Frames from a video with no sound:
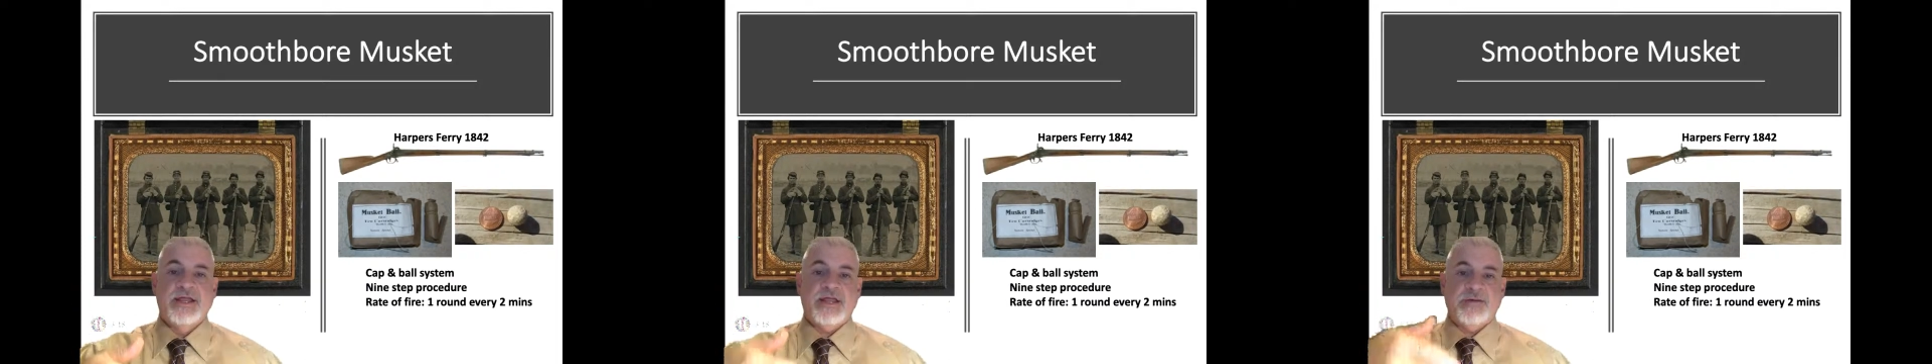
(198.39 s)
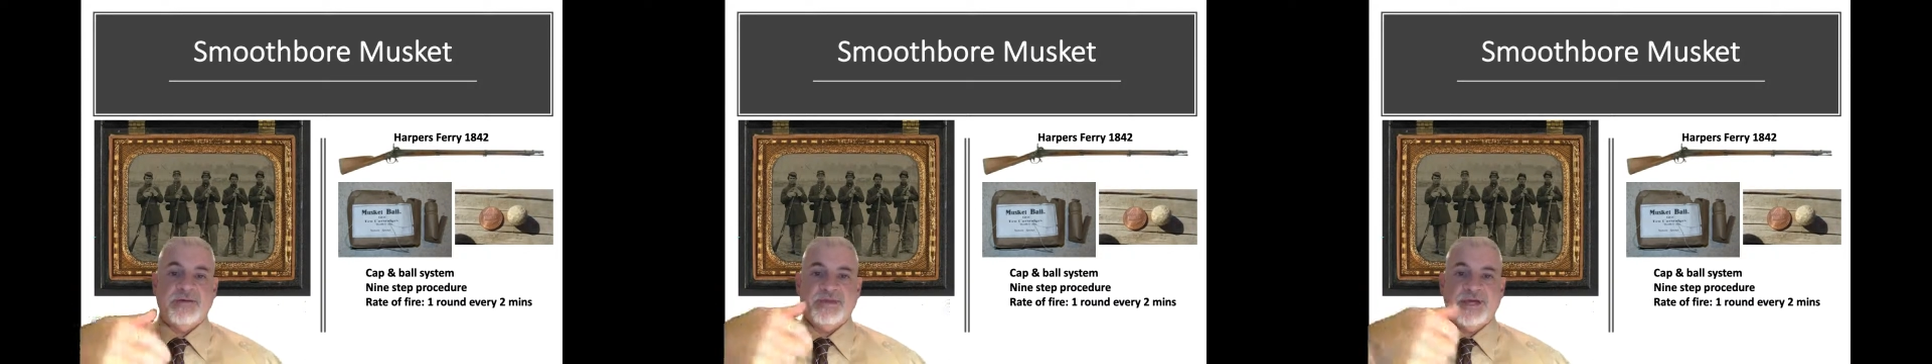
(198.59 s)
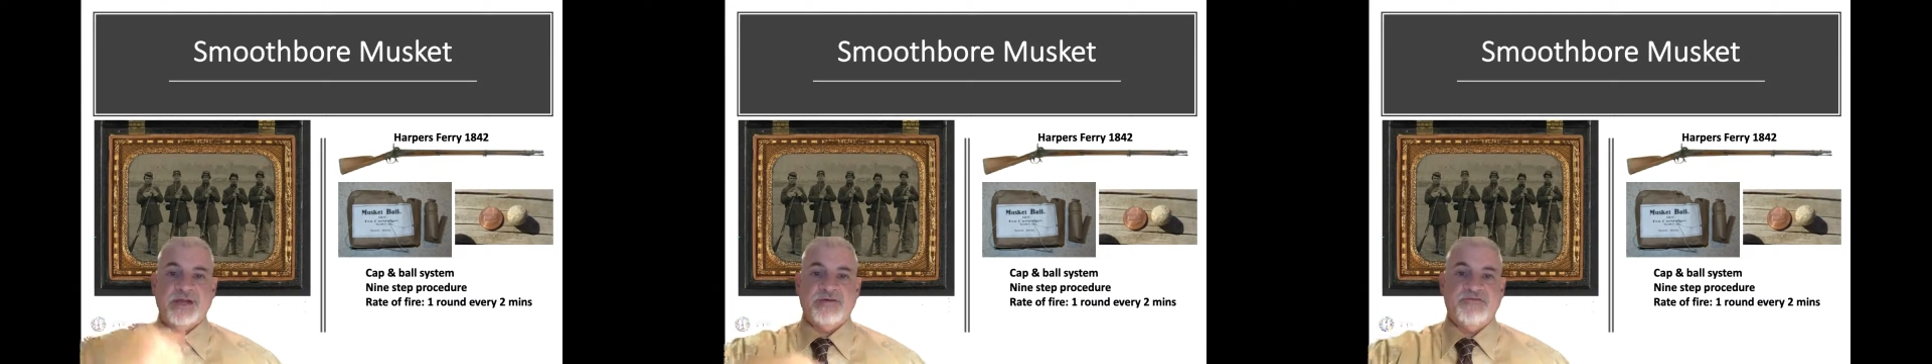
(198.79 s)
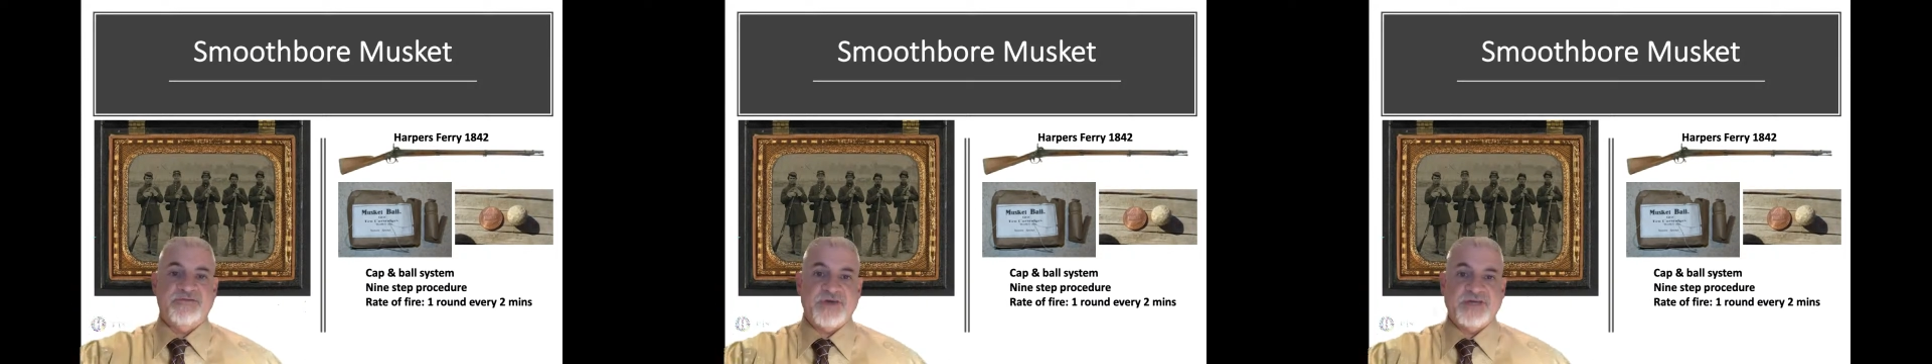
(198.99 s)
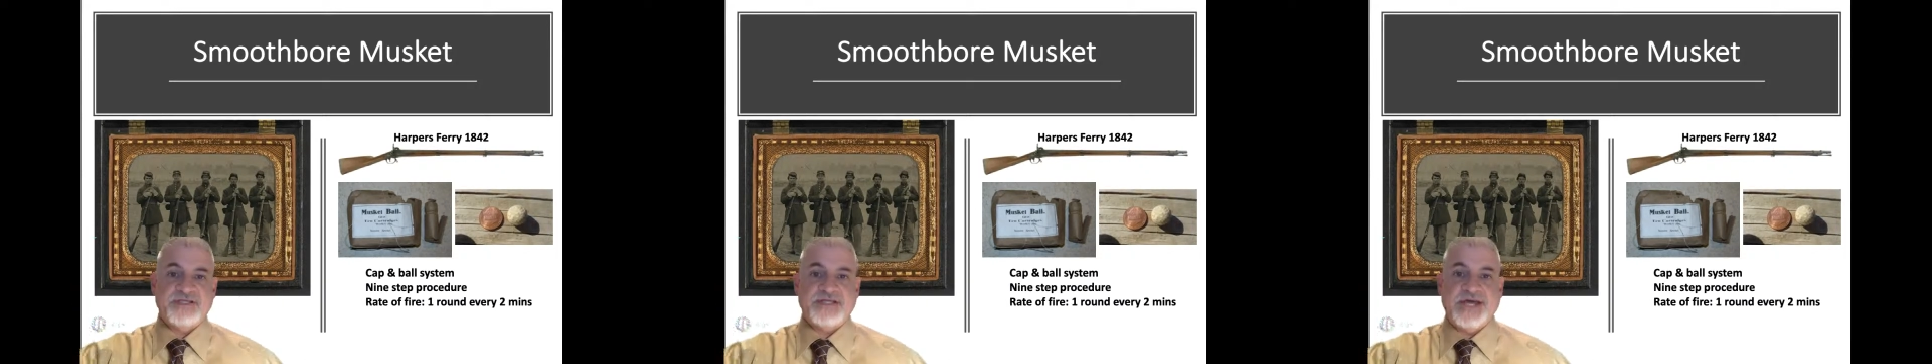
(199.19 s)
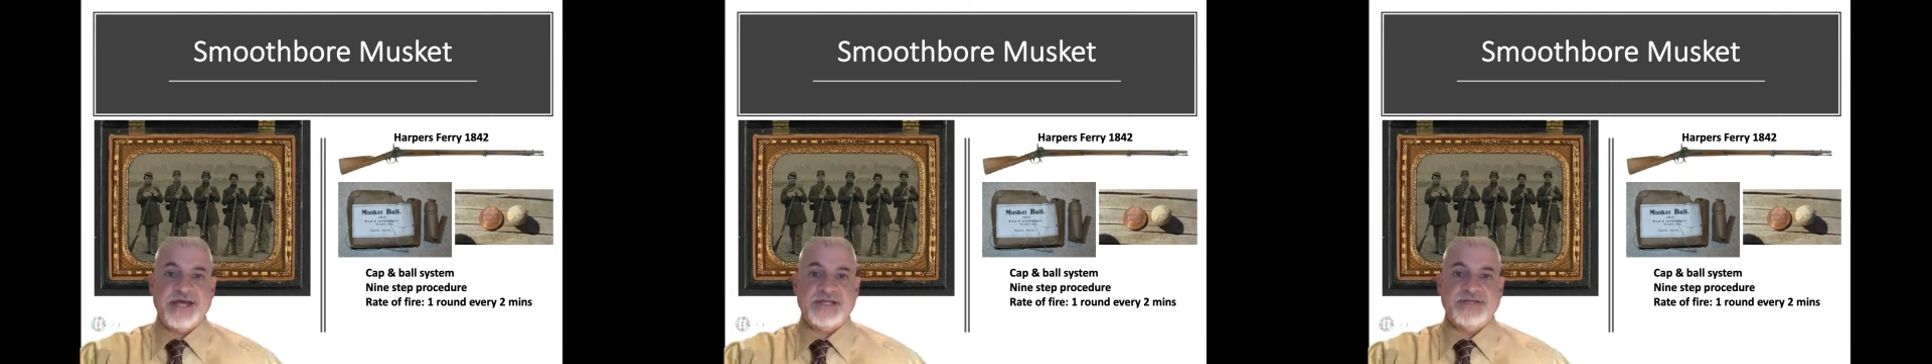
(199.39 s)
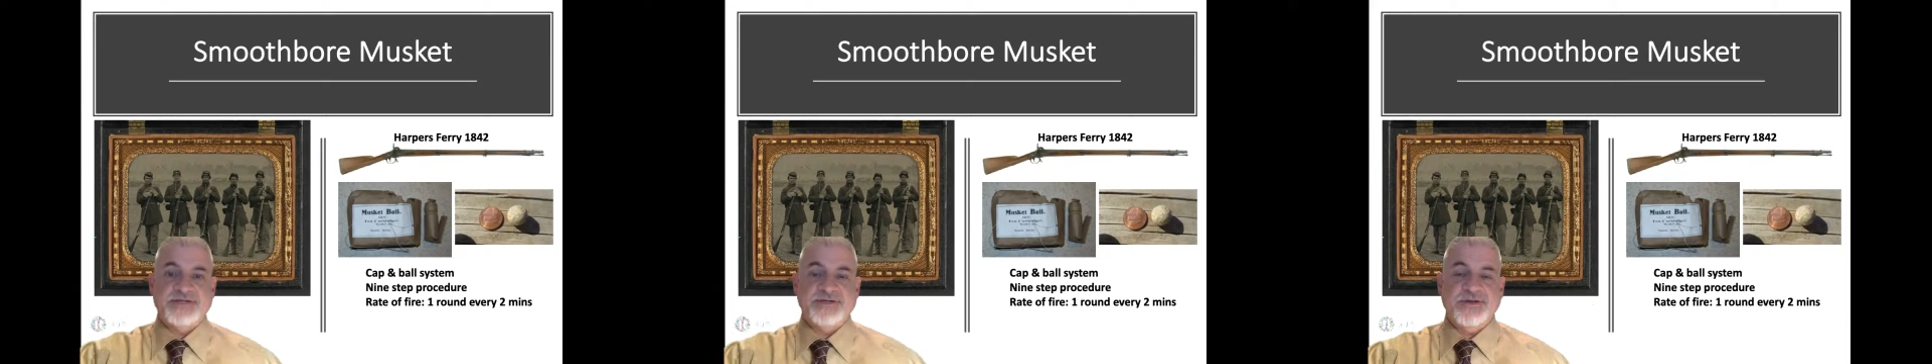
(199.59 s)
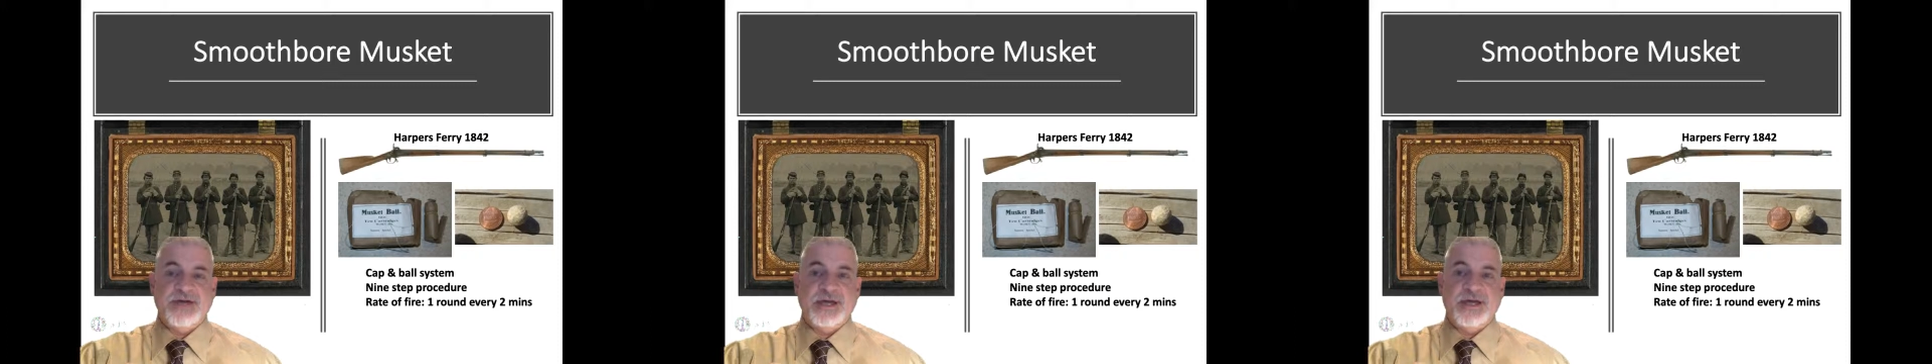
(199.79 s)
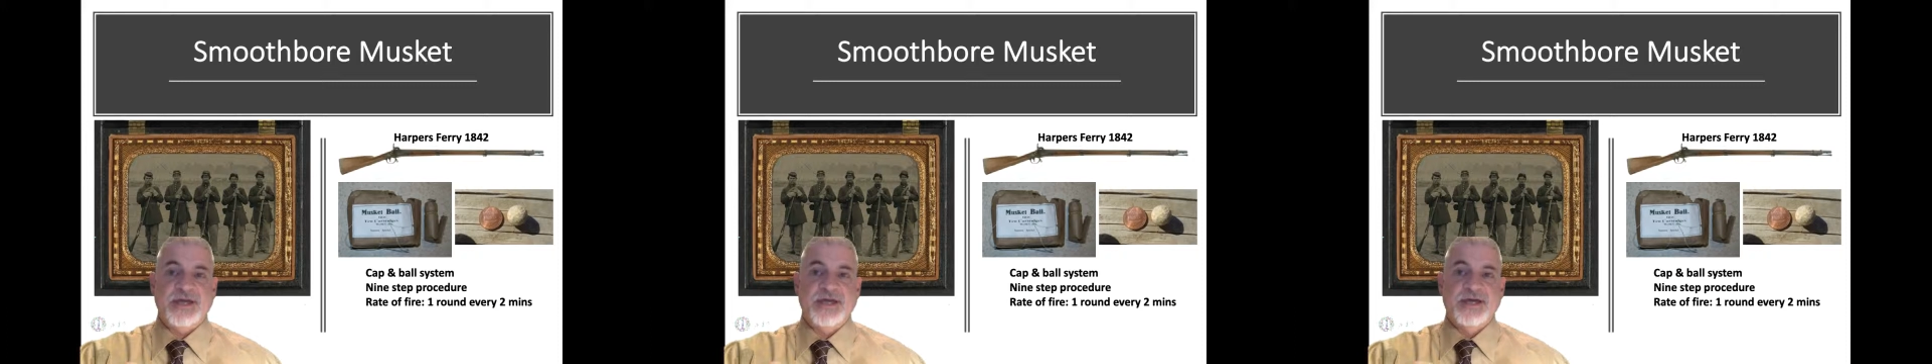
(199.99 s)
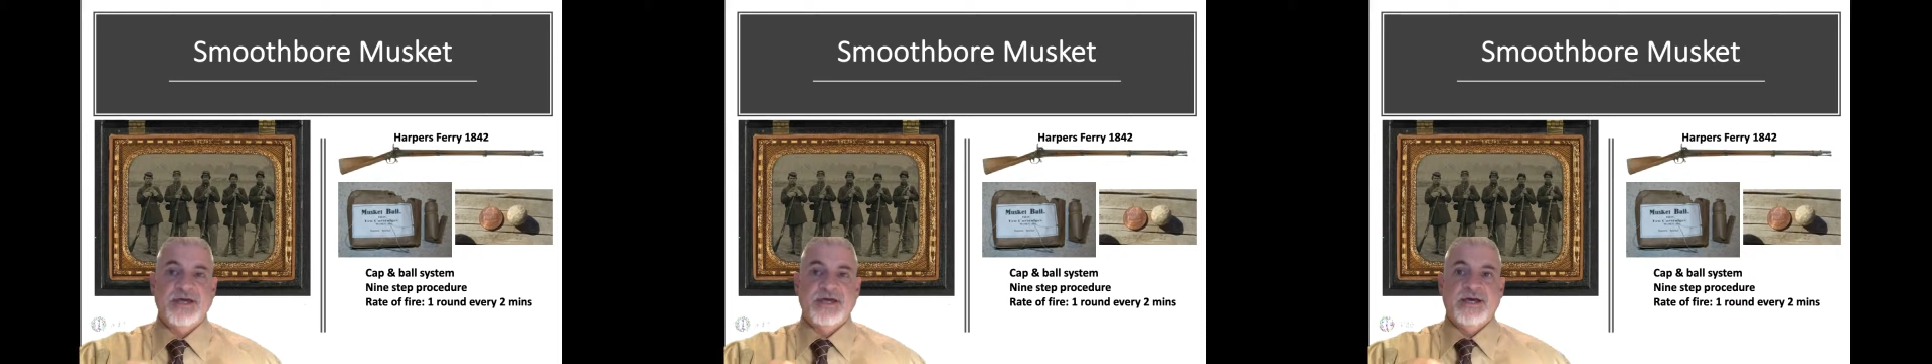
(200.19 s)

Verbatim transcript: They would then affix that to a,